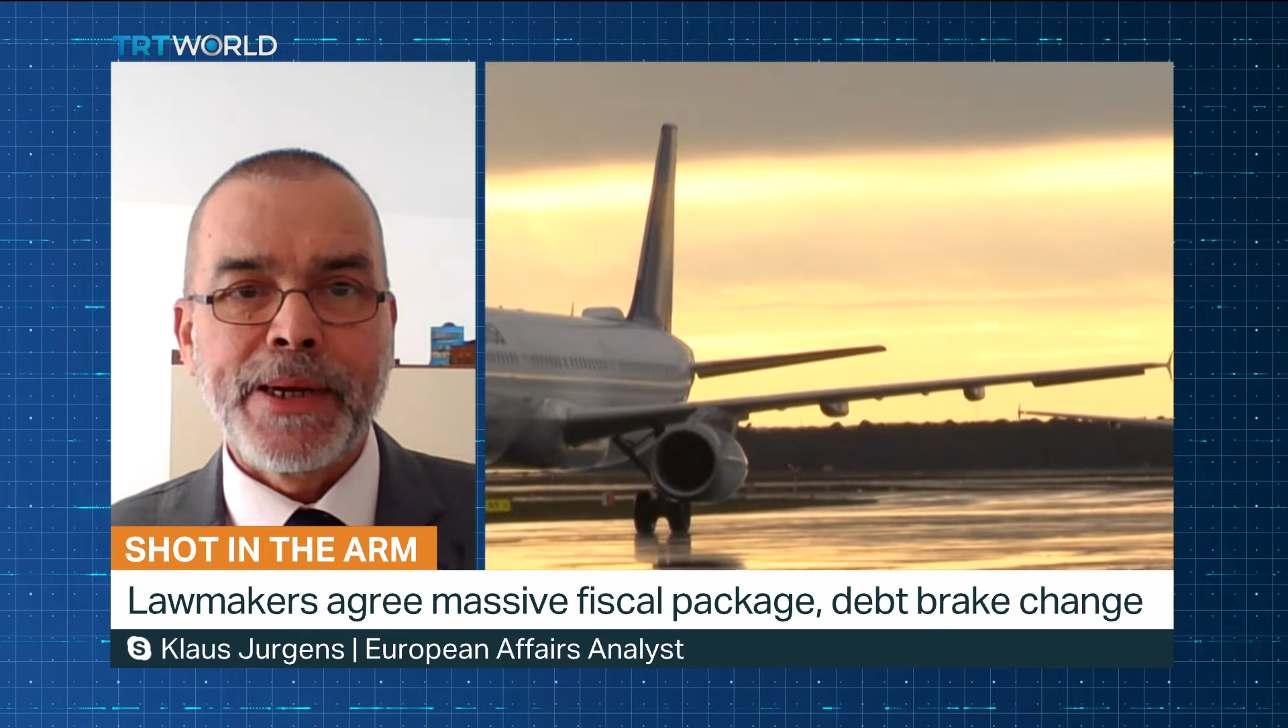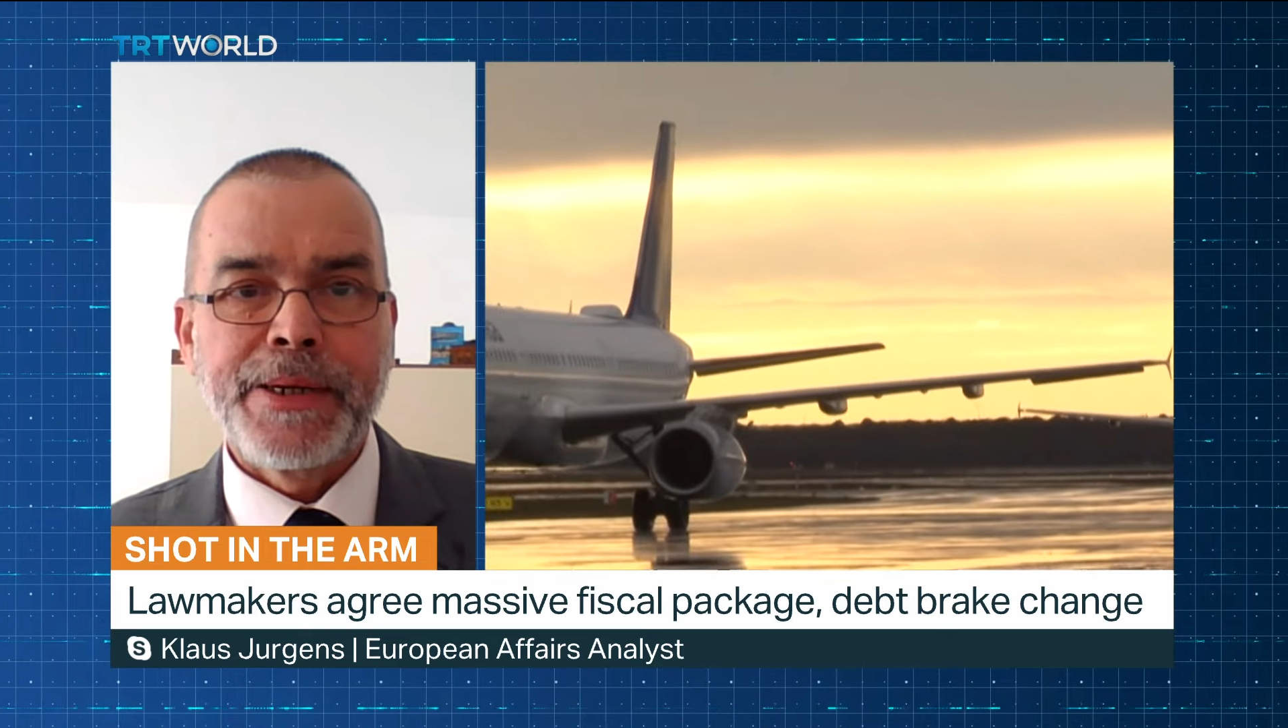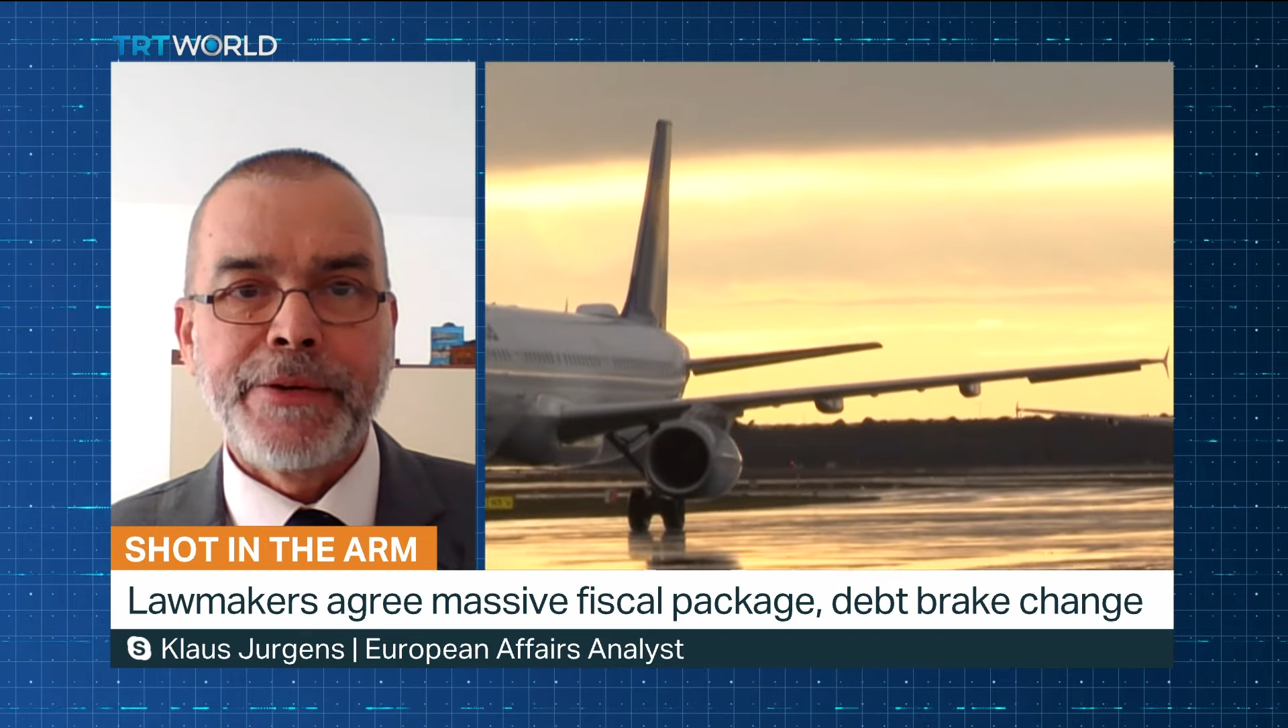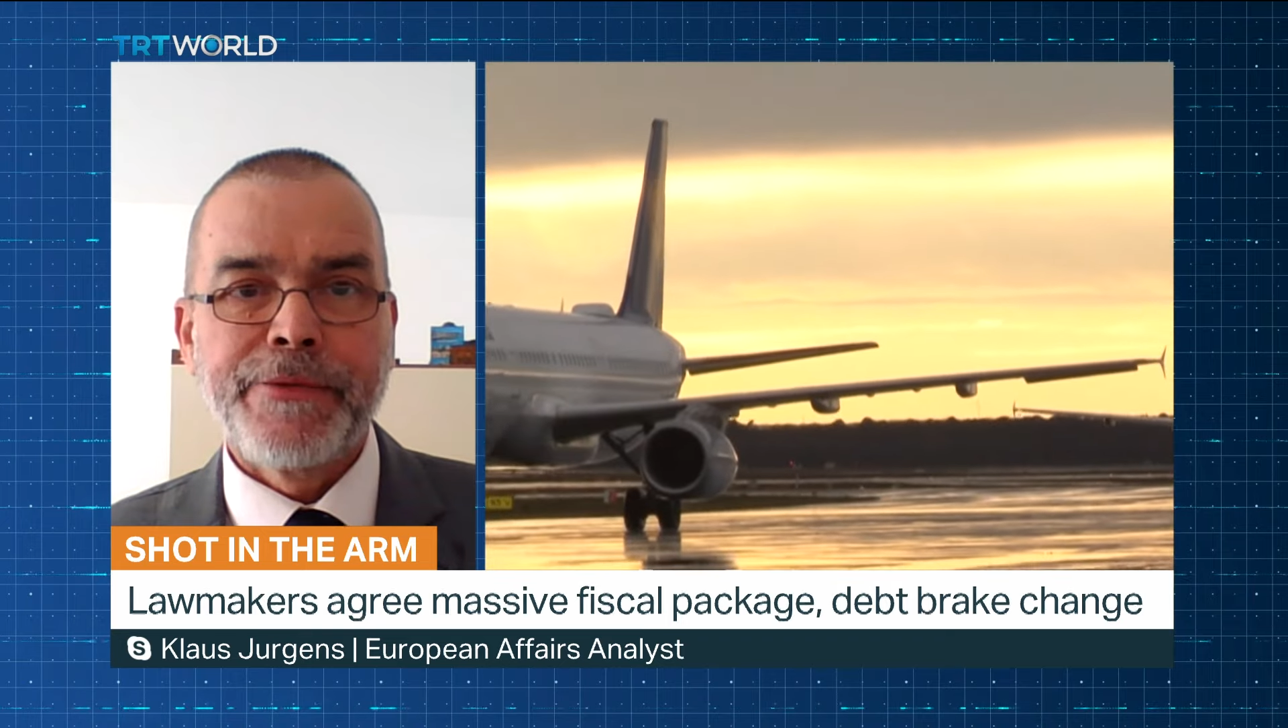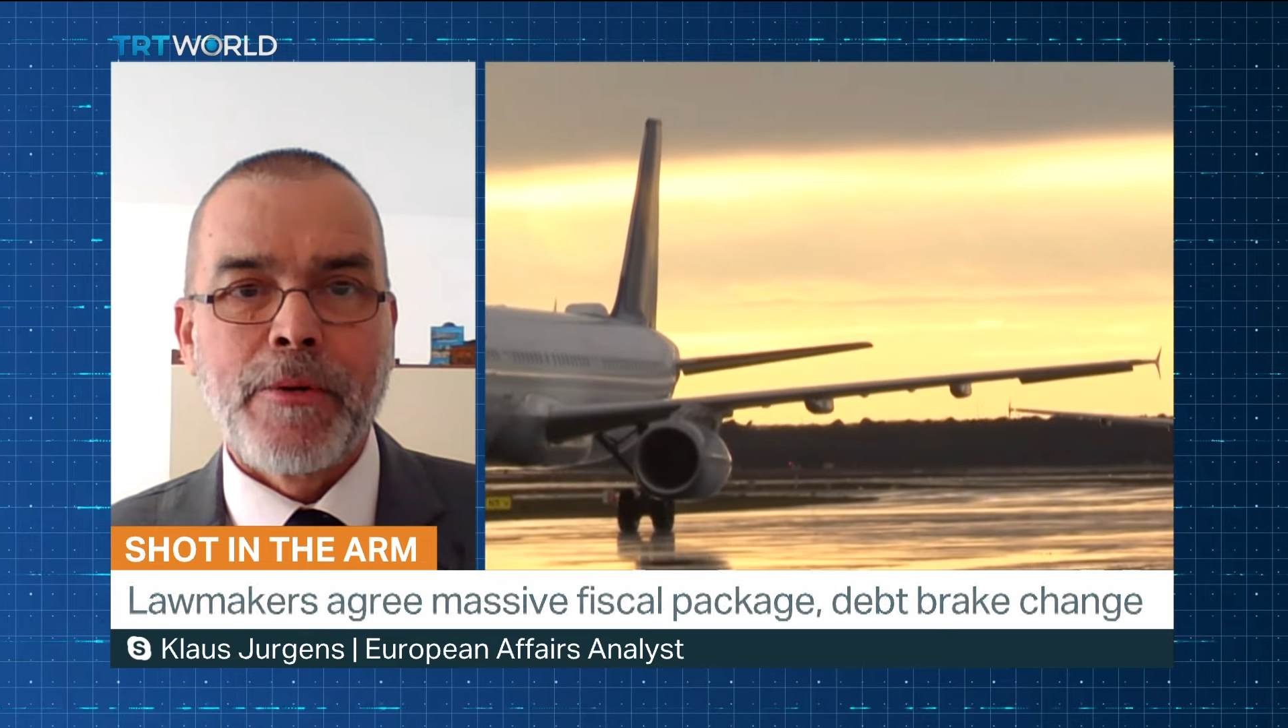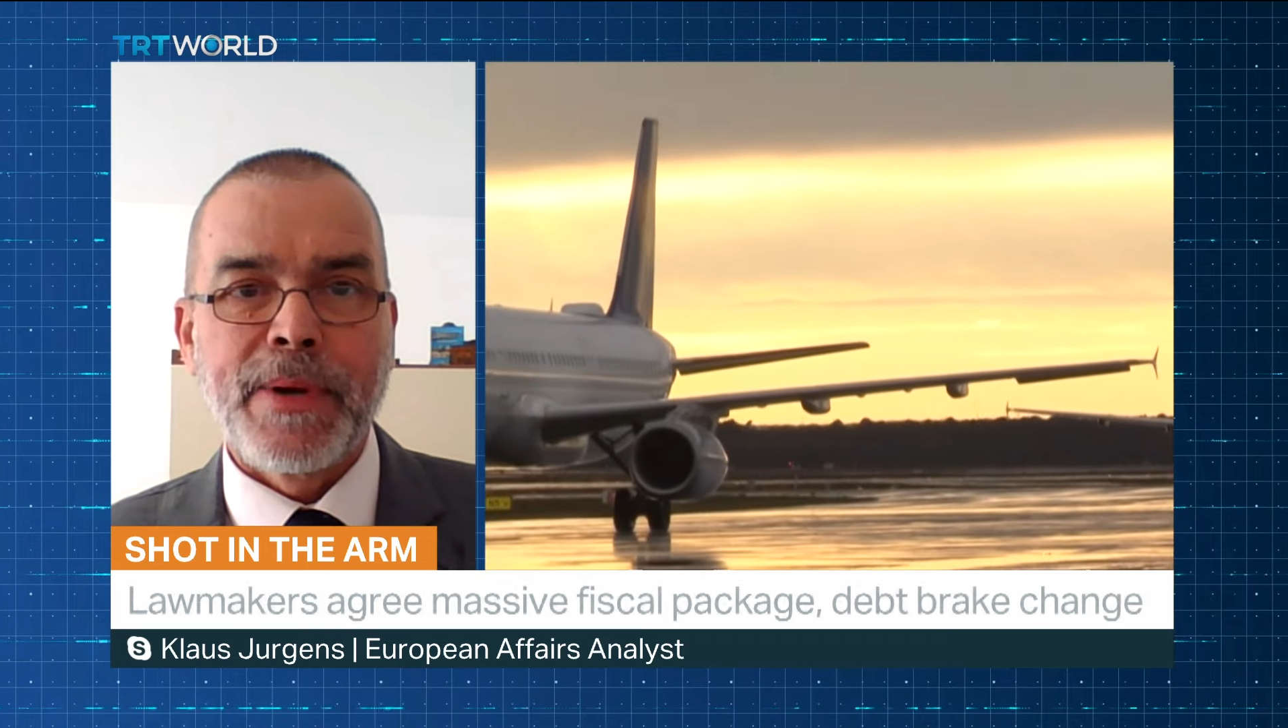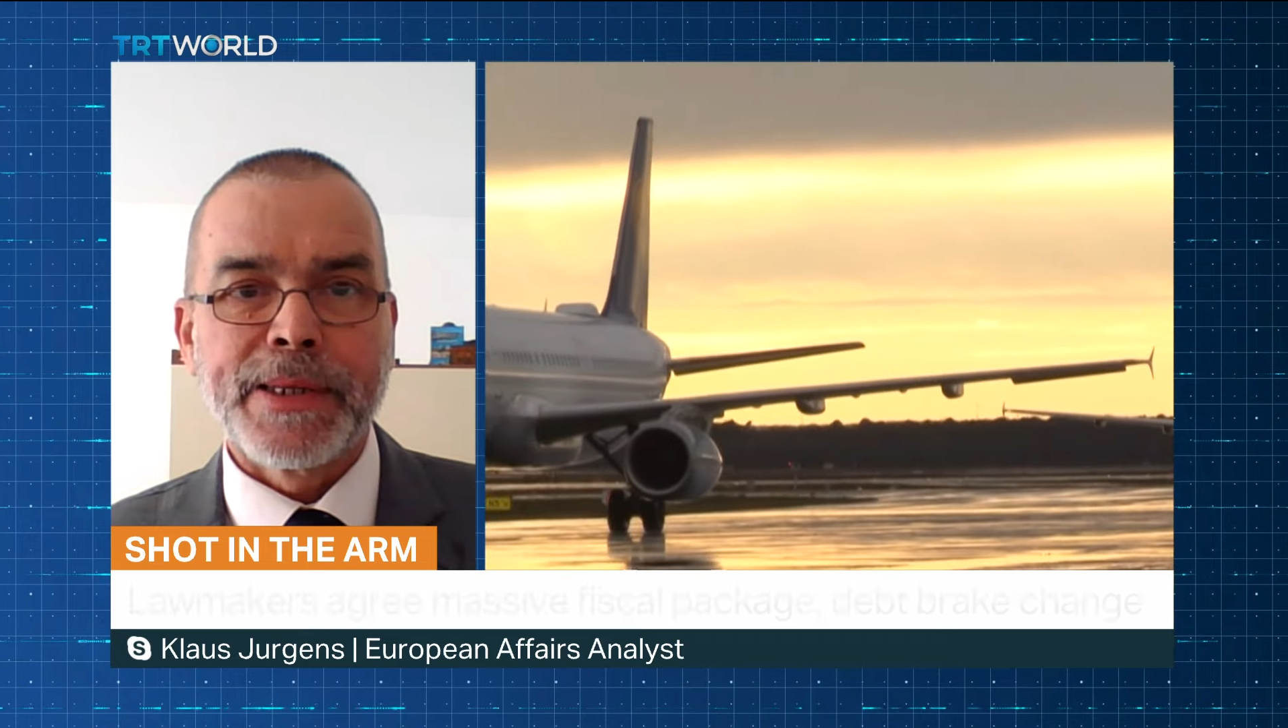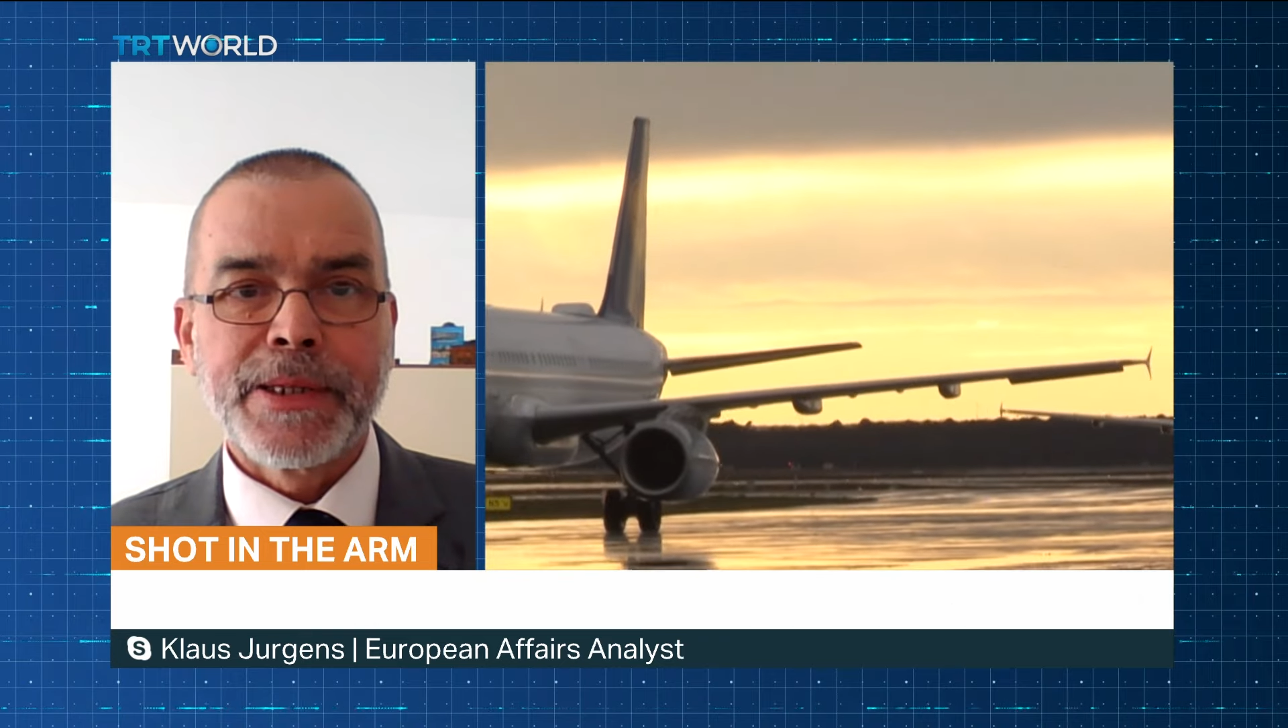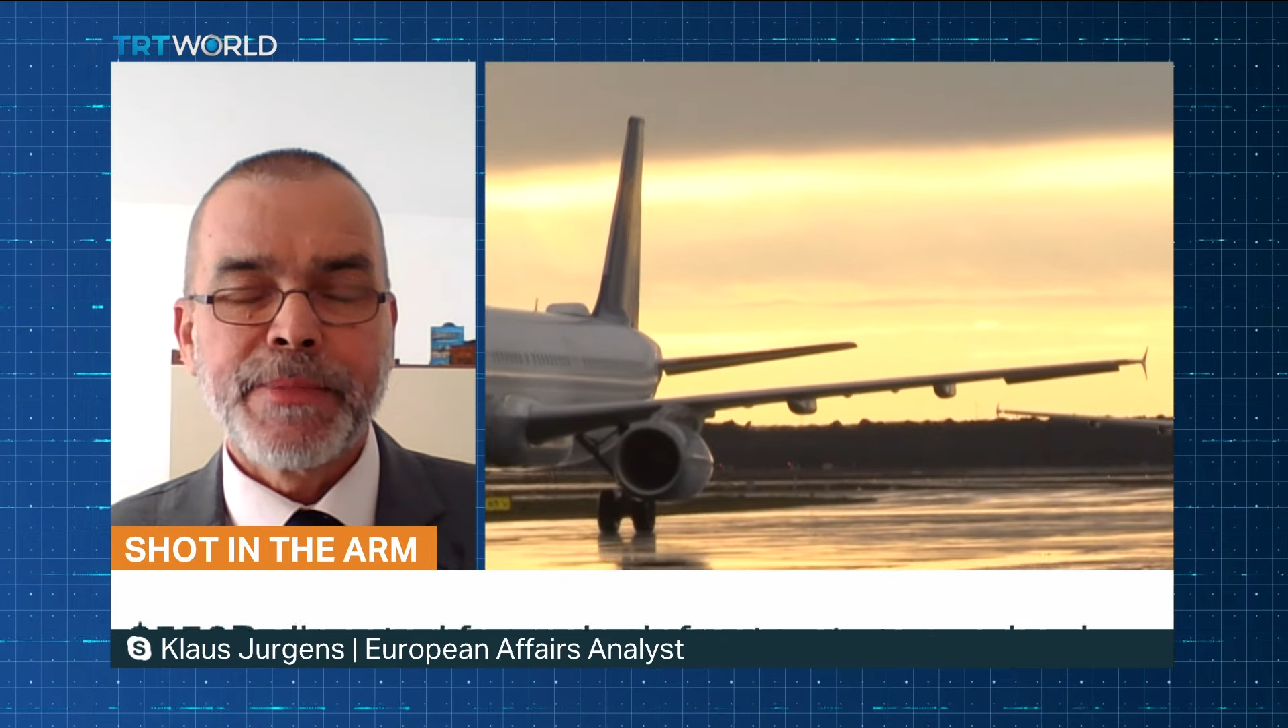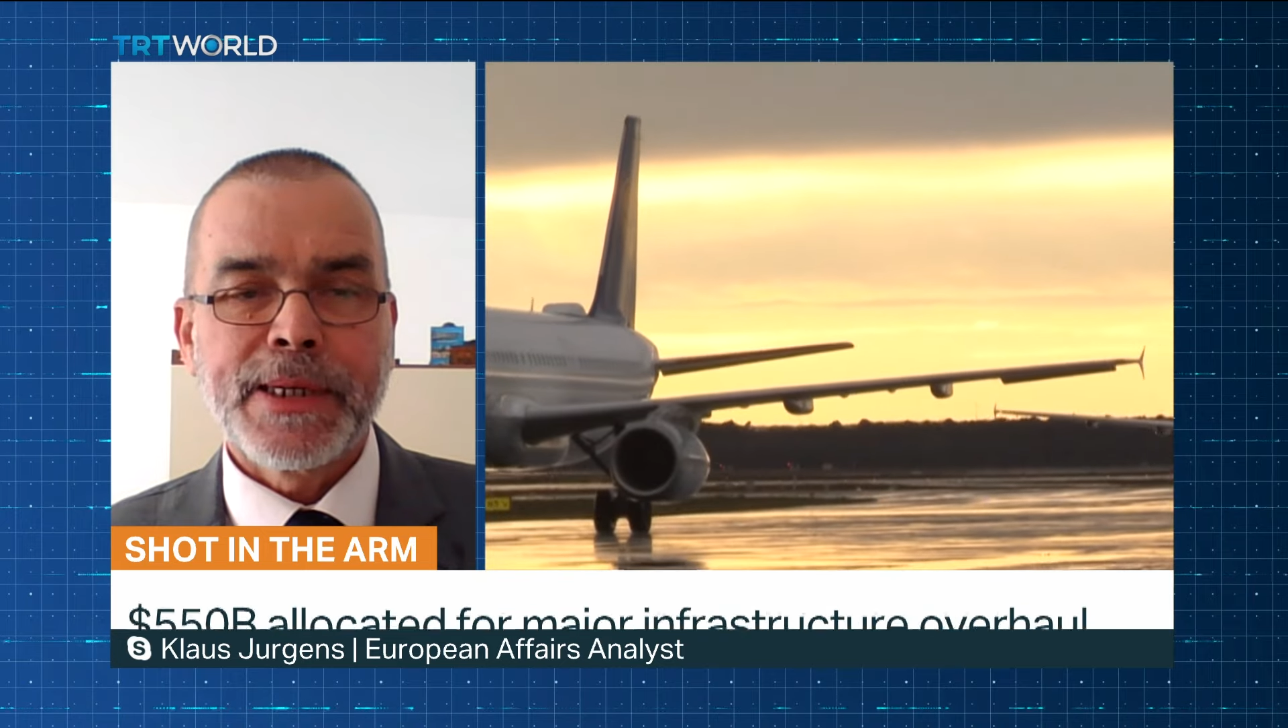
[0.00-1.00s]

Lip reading: 24 months,